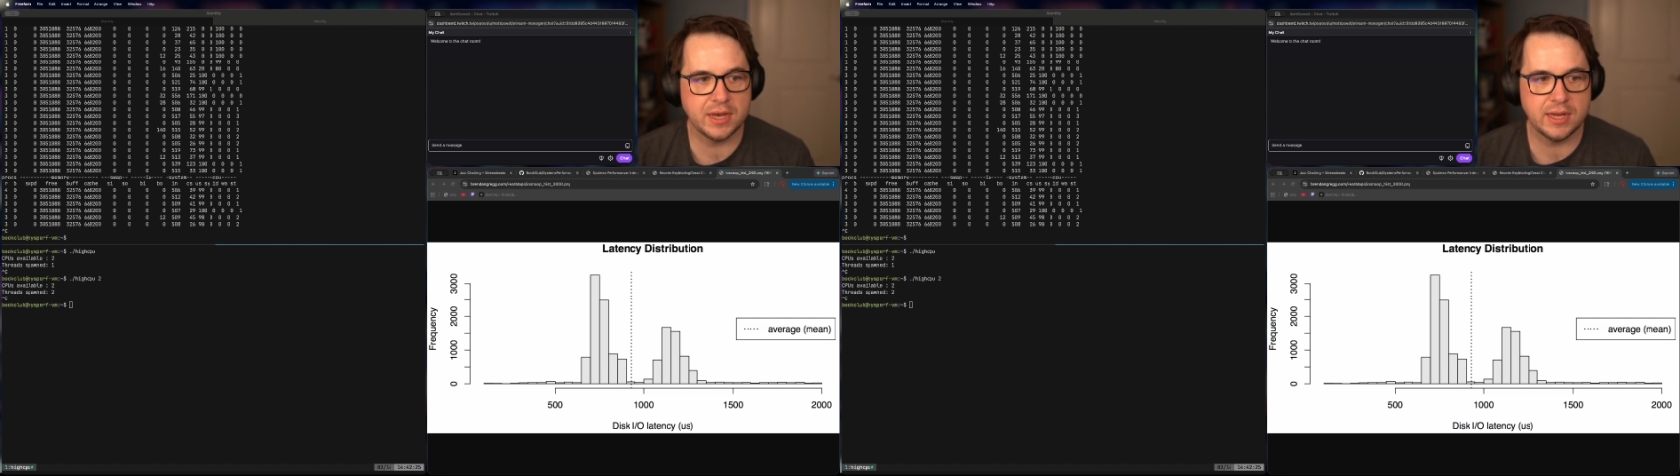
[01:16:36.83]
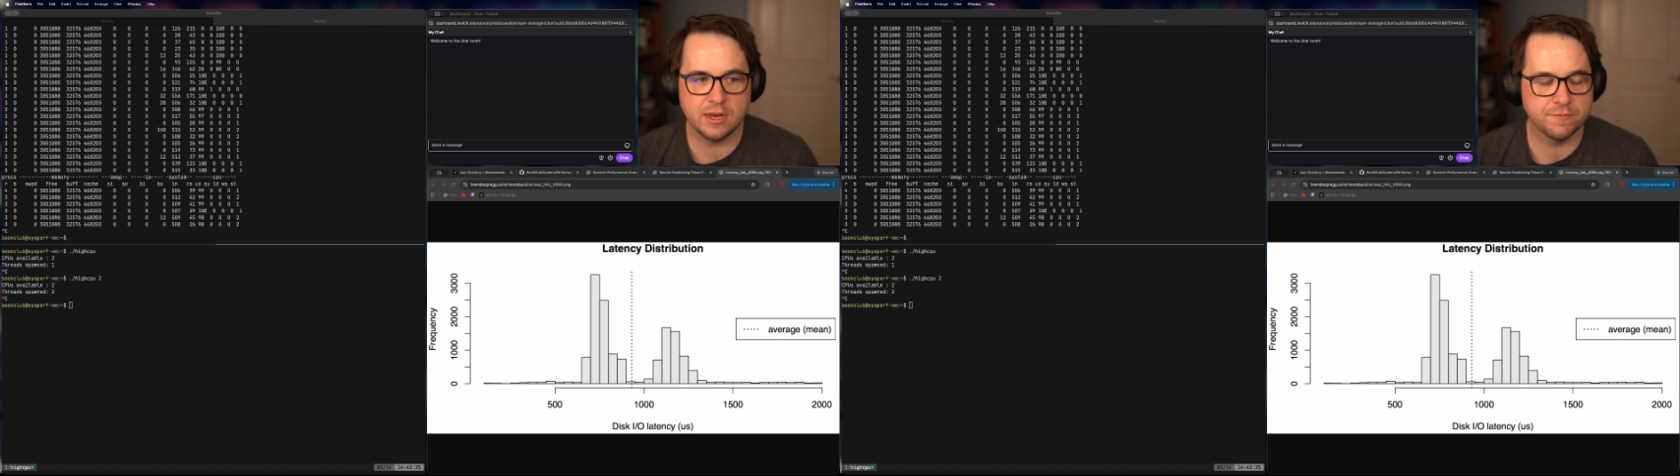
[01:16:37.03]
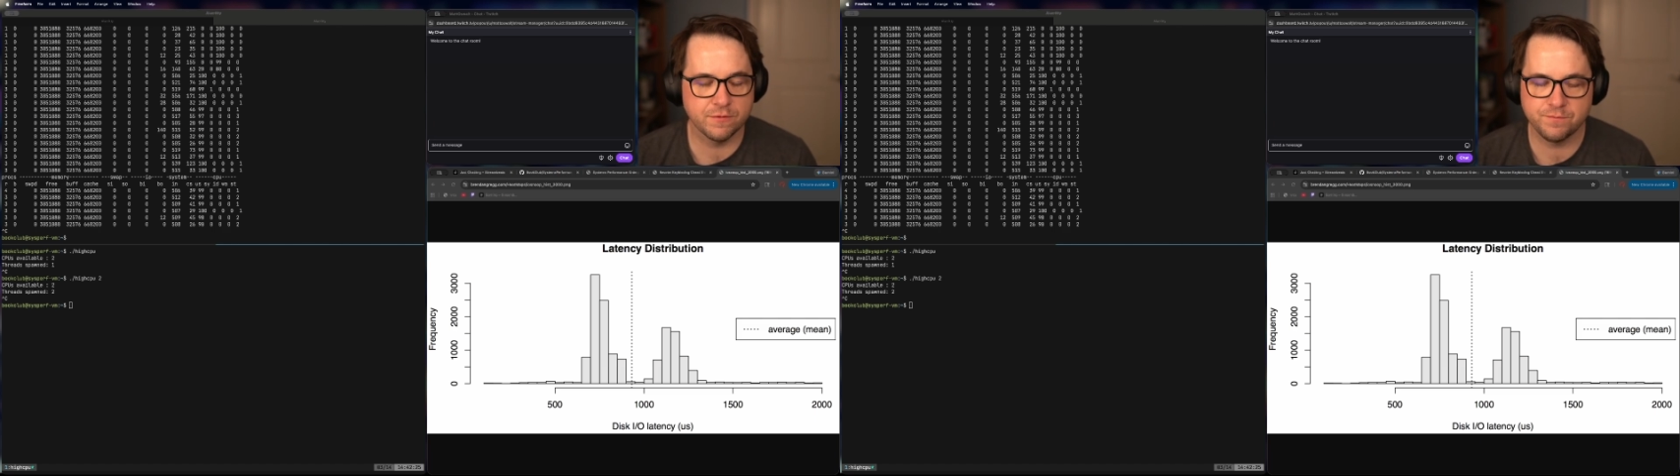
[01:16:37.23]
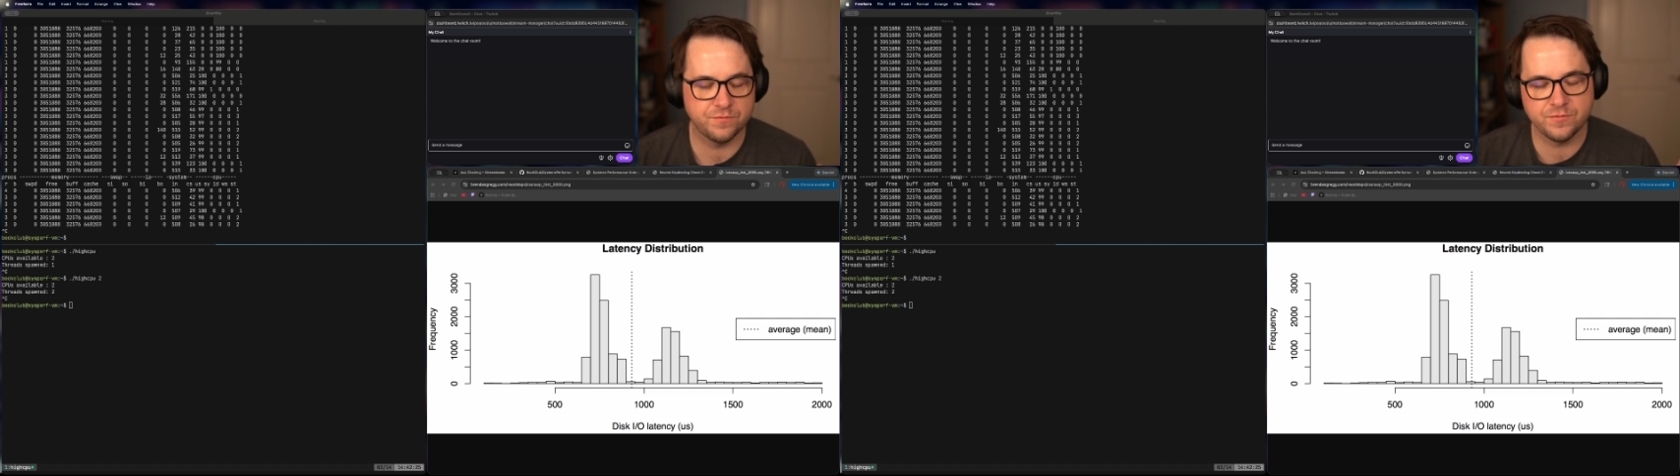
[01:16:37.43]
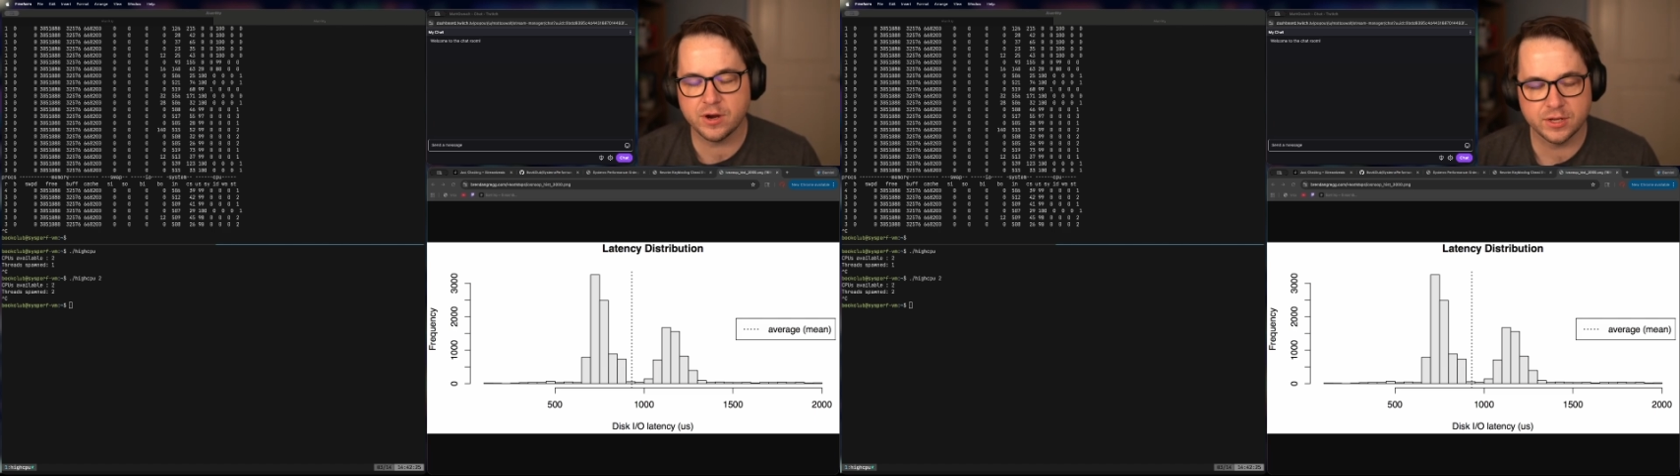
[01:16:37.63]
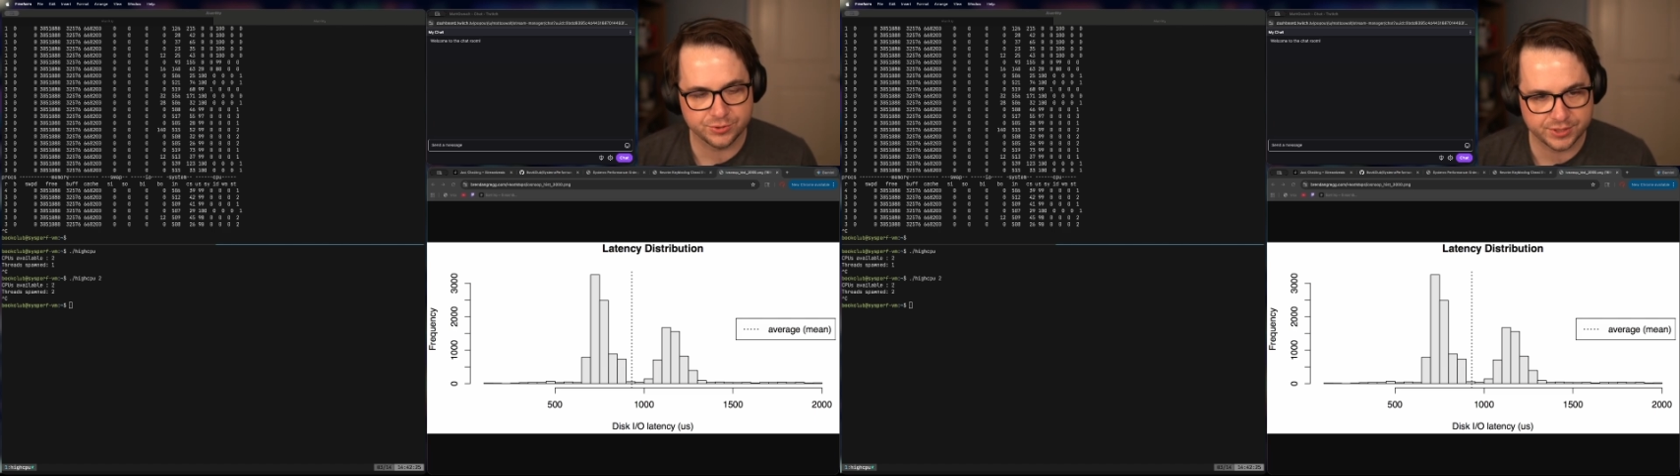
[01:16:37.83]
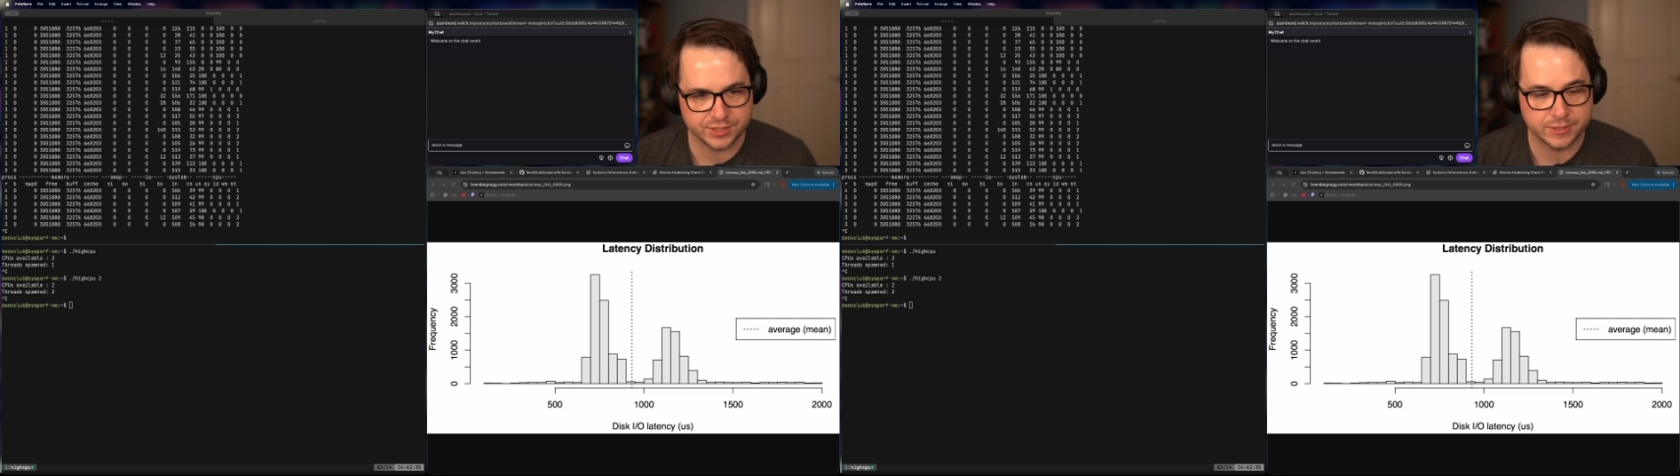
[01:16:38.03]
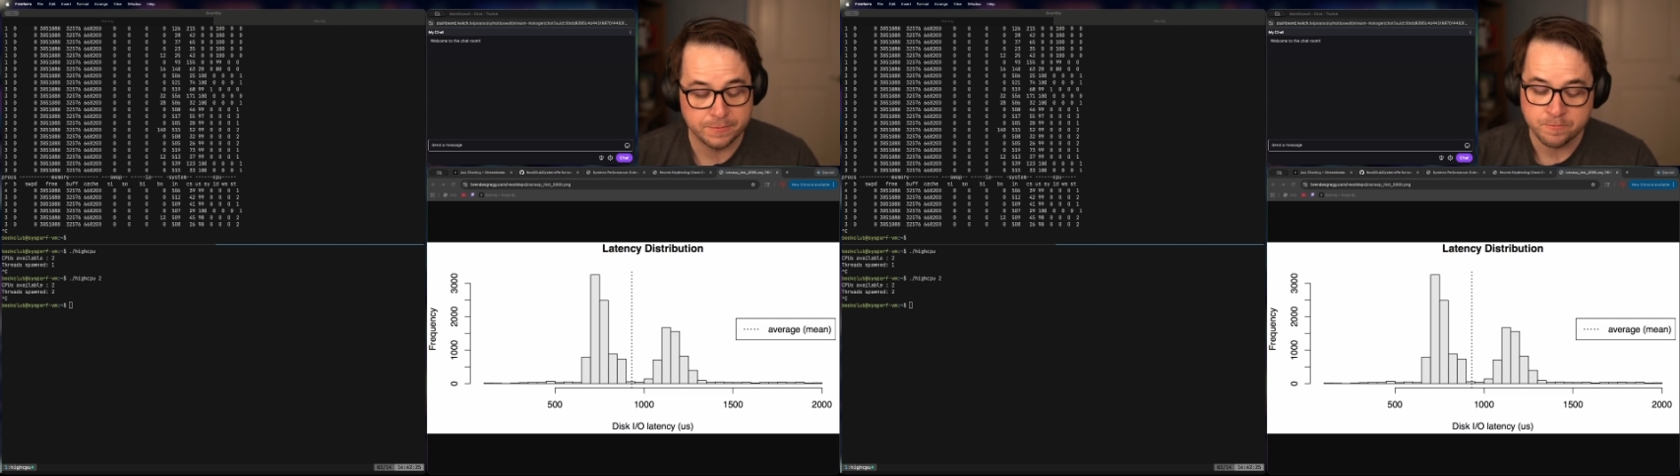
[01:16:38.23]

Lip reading: need for various reasons.